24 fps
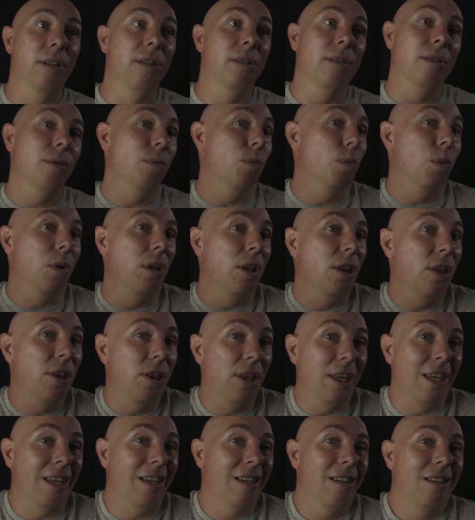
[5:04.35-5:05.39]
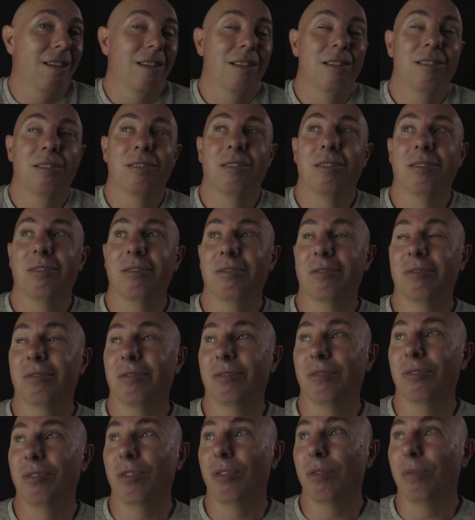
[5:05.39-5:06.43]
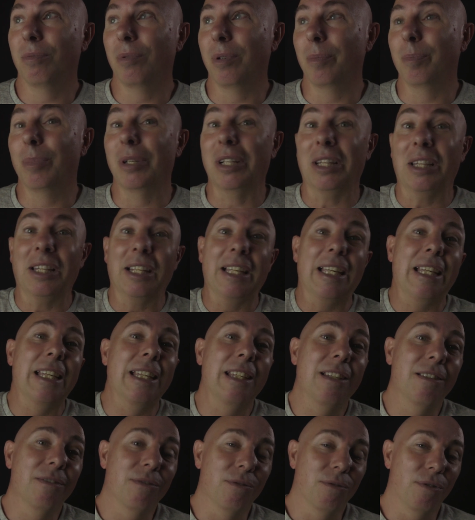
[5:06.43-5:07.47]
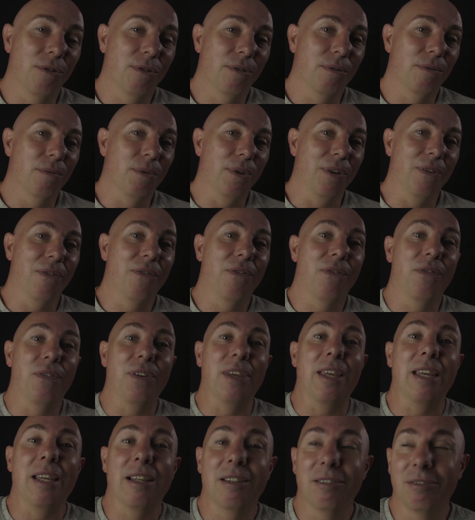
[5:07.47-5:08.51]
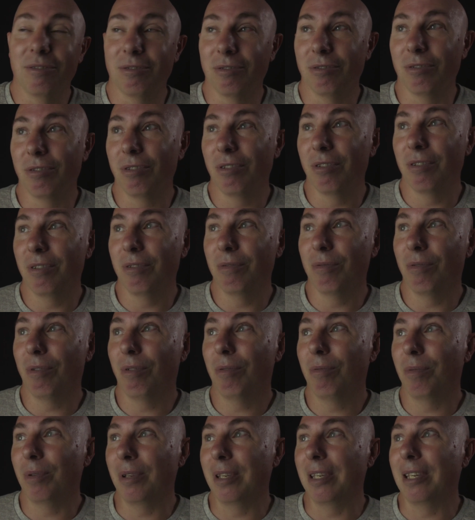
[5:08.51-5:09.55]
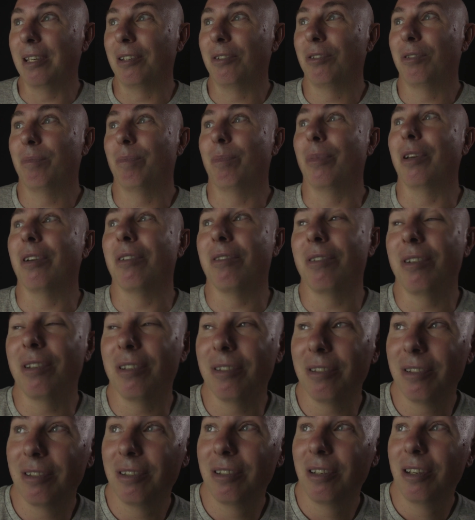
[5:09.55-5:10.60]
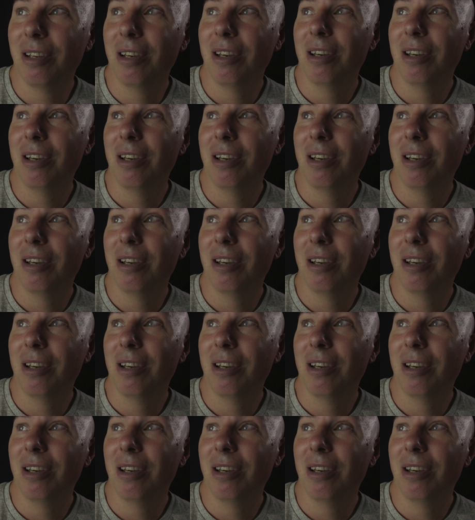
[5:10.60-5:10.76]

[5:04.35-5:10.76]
is that we think, or that we believe, or that we feel, or what we experience.